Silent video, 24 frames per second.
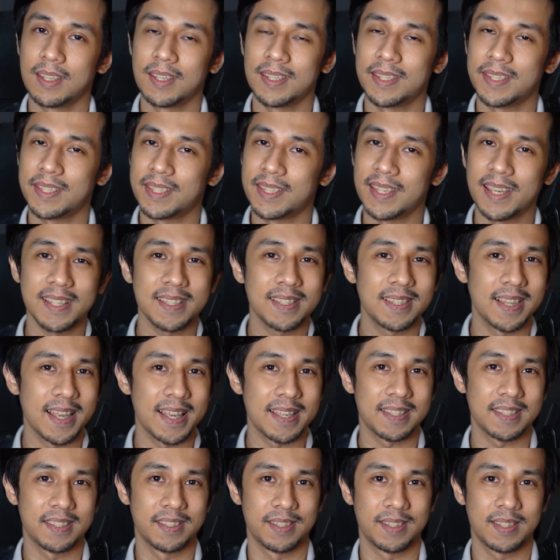Six
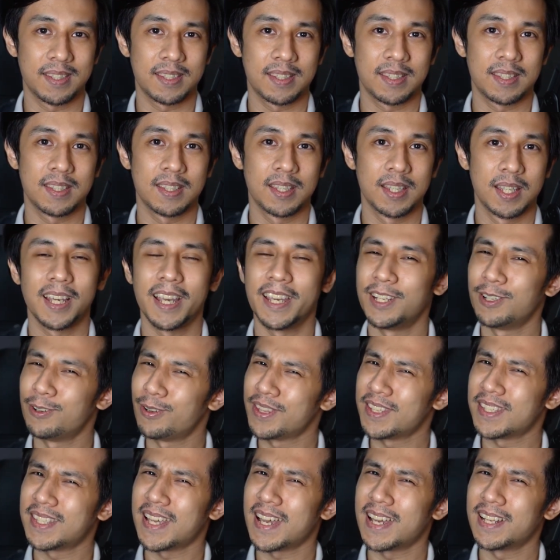lessons. I
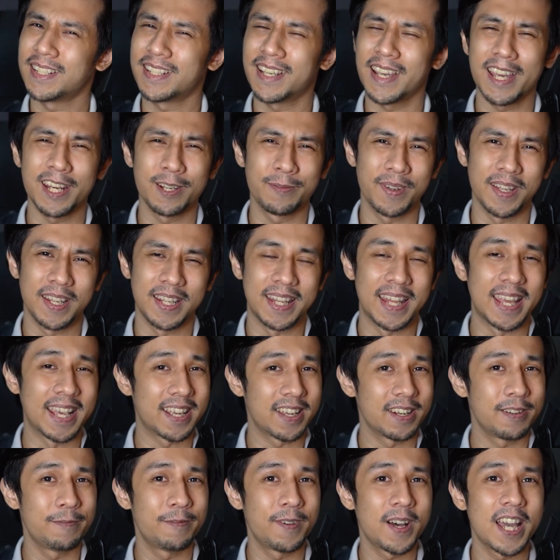know this had kind of a
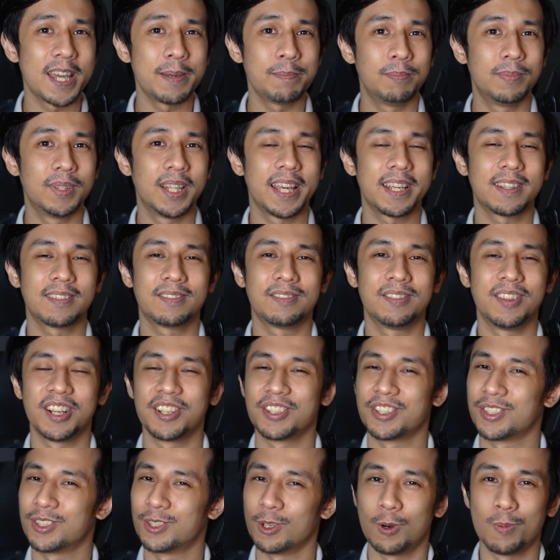negative vibe, like
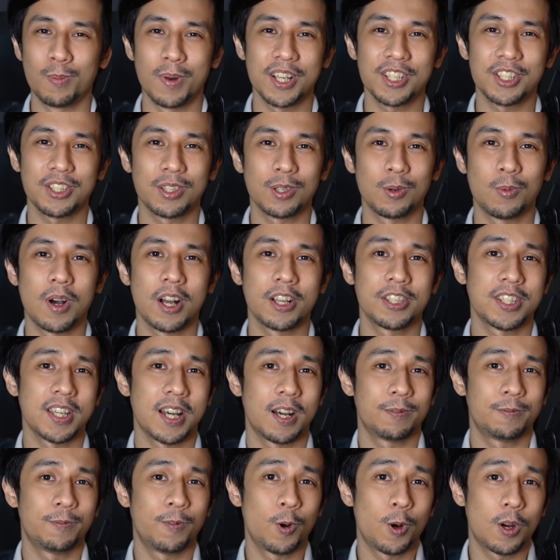there's so much to watch
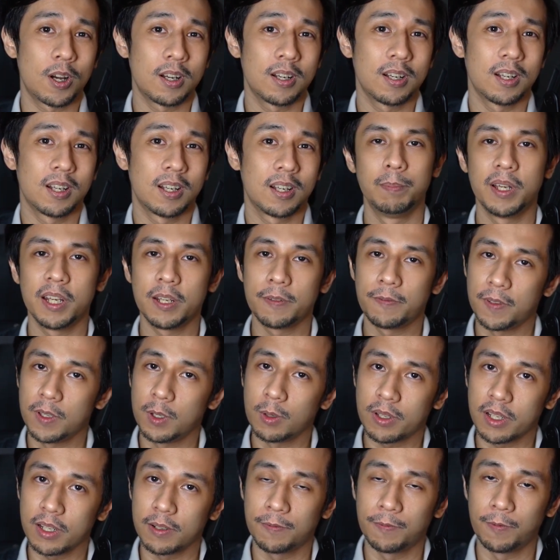out for, but if
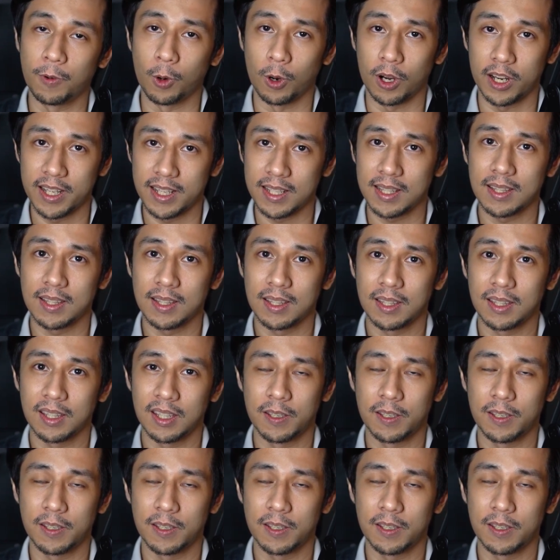you can afford it,